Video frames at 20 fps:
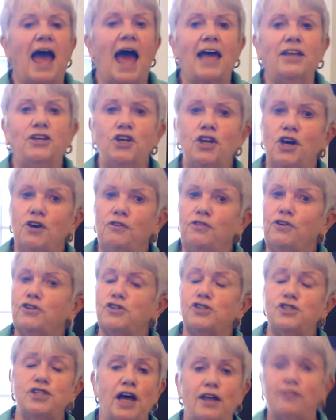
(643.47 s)
And you know,
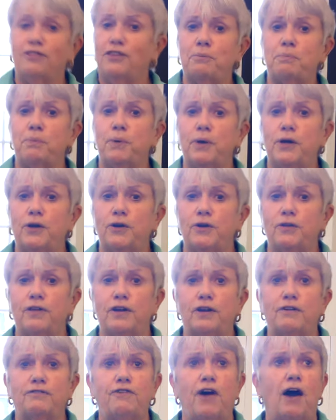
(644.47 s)
there's nothing prettier
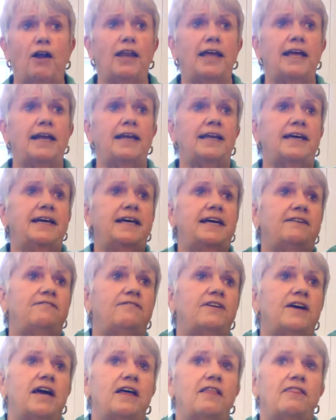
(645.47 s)
than a falling leaf.
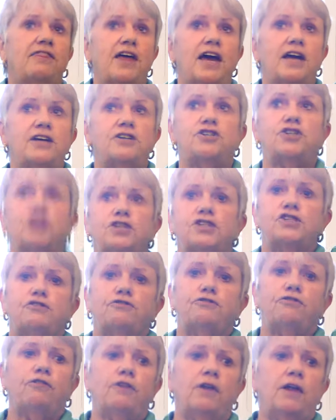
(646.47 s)
They
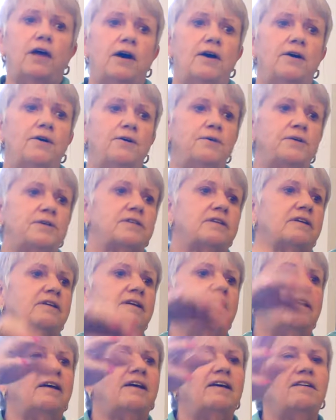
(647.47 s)
just float,
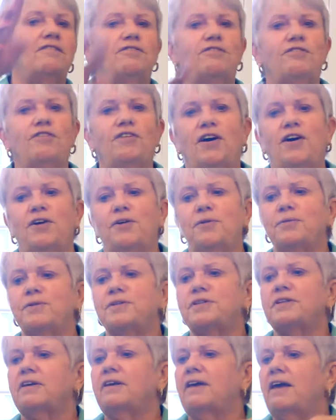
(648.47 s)

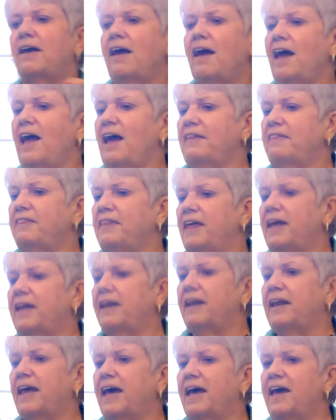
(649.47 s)
float, and
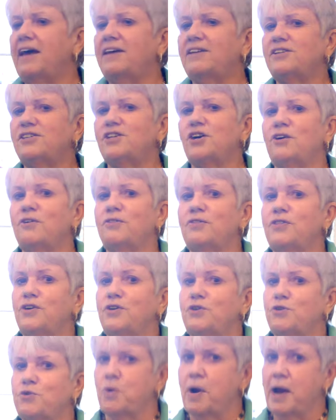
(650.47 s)
they land on
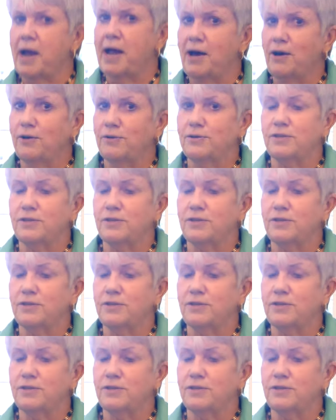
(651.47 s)
the ground.